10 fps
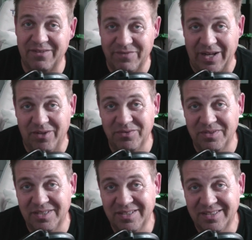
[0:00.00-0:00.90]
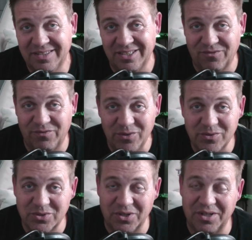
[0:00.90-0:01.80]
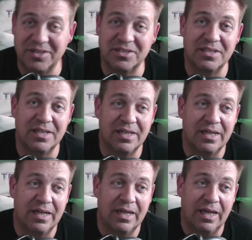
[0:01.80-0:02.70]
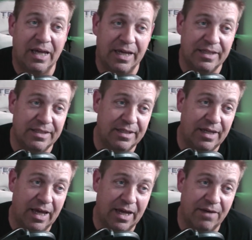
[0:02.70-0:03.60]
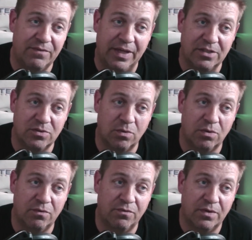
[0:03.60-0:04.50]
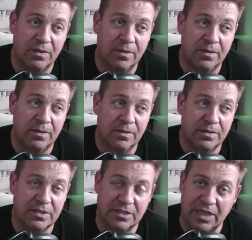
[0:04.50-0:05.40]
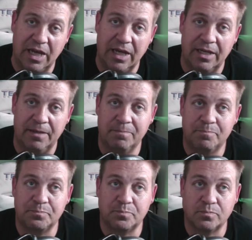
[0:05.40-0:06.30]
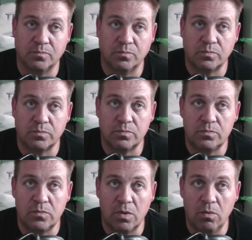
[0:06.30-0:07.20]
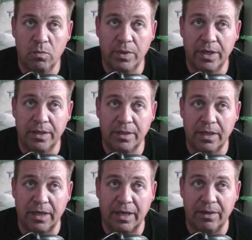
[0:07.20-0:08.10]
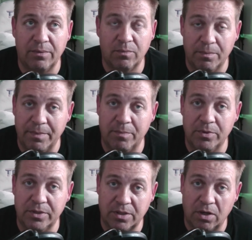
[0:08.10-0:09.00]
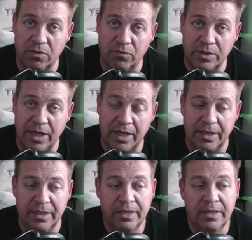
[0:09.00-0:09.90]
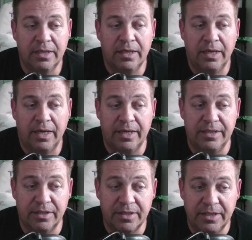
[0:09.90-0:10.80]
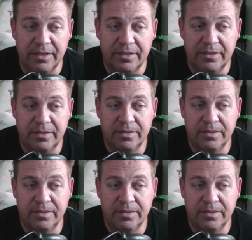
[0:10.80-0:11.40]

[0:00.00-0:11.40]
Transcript: I found these food trucks and then have that sort of sigh when I remembered Carnivore diet. And again,